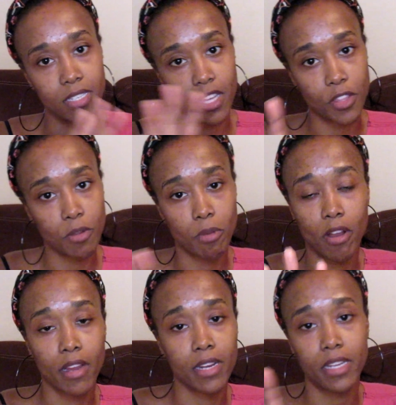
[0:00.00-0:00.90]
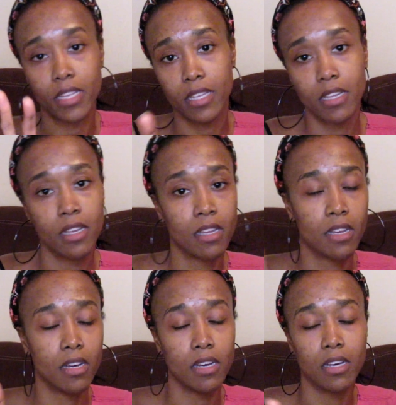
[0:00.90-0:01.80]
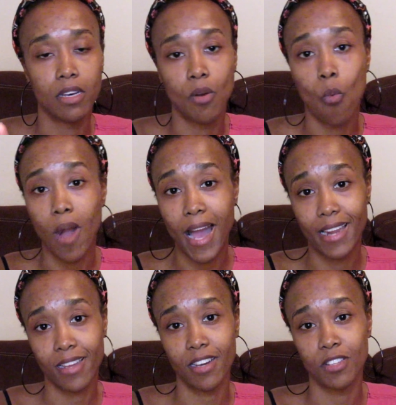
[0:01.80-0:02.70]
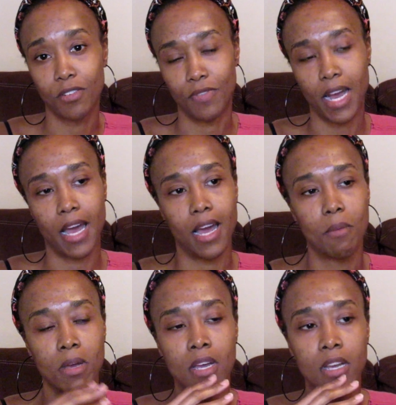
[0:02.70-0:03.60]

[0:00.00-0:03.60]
another burgundy wine color vibe